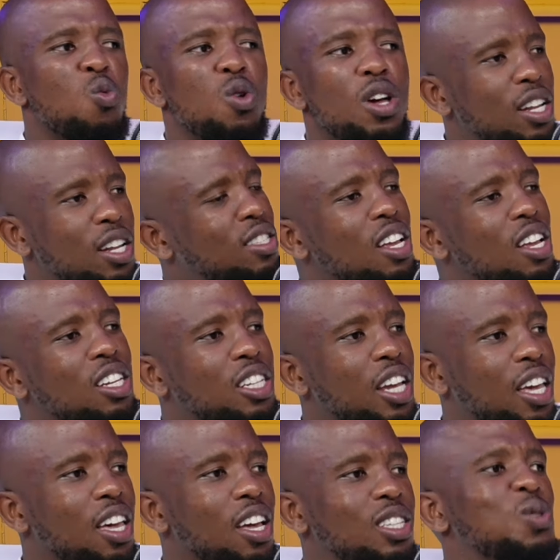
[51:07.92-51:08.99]
you can still
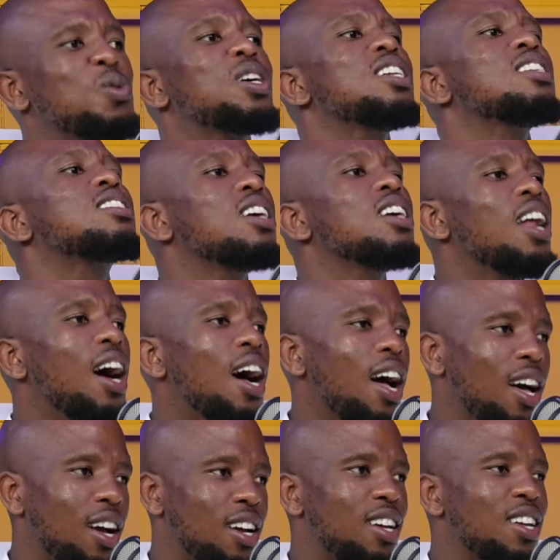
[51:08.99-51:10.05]
shake hands, you mm. can still mm.
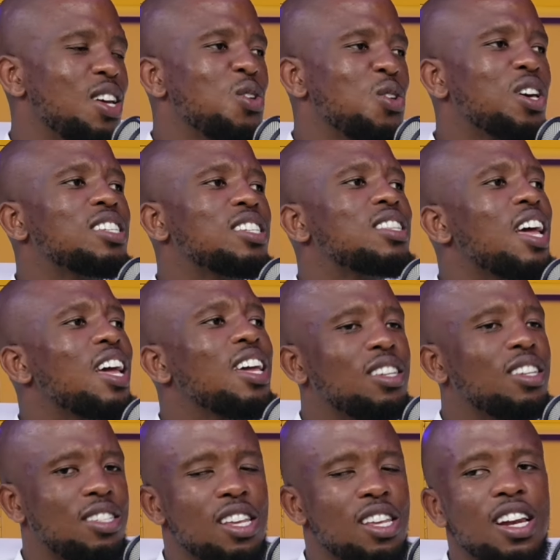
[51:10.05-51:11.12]
hug. You can stay,
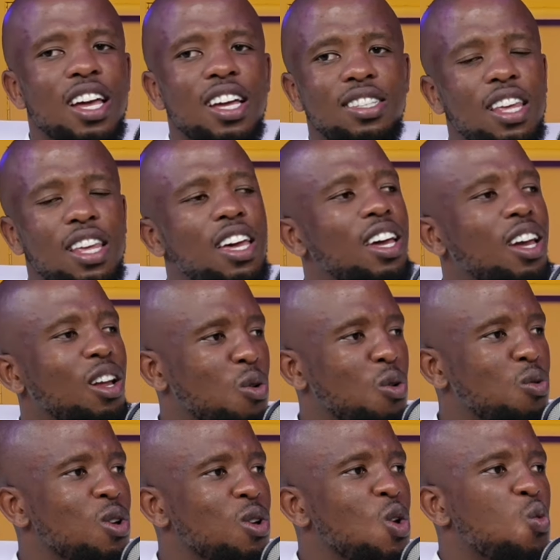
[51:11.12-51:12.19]
still say
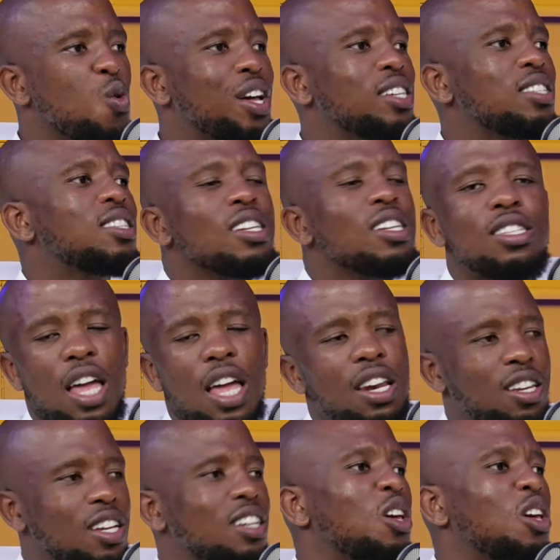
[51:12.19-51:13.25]
hello. Yeah. We can still stand
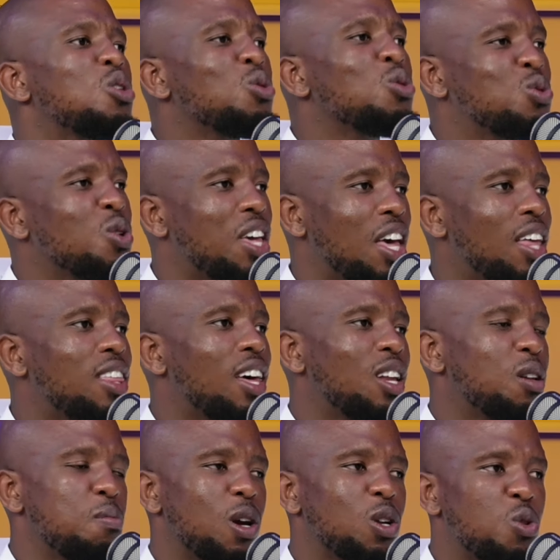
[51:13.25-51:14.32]
in the queue together
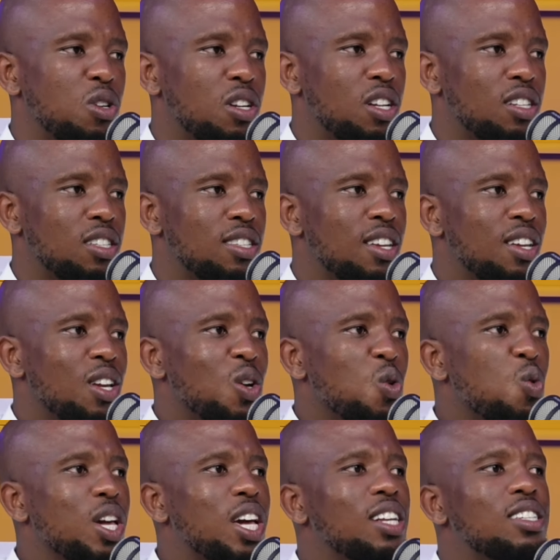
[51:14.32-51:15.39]
at McDonald's. We
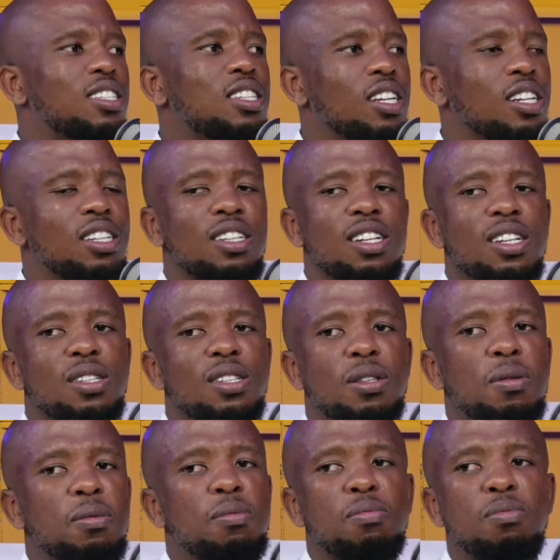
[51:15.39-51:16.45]
mm. can still,
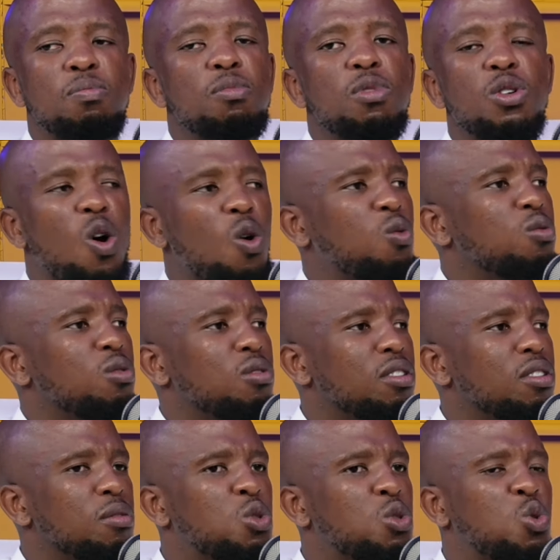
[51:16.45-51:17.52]
you know,
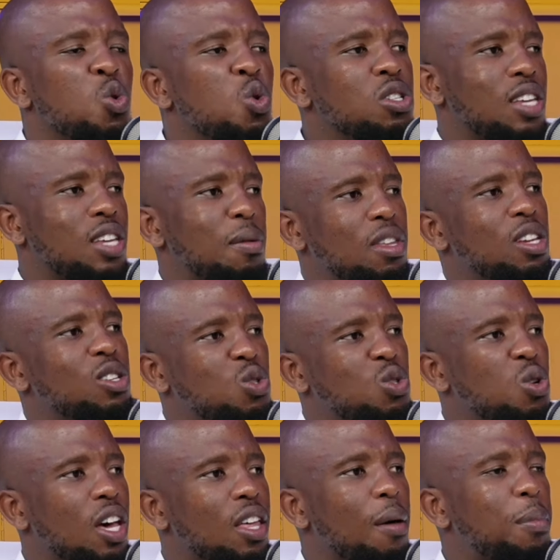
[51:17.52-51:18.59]
do same things
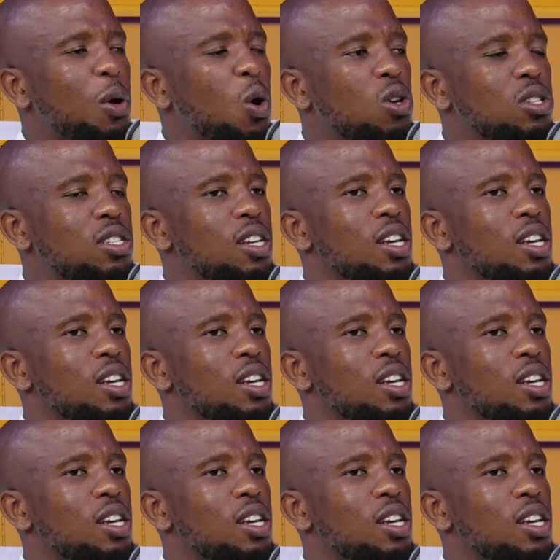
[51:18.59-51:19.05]
together because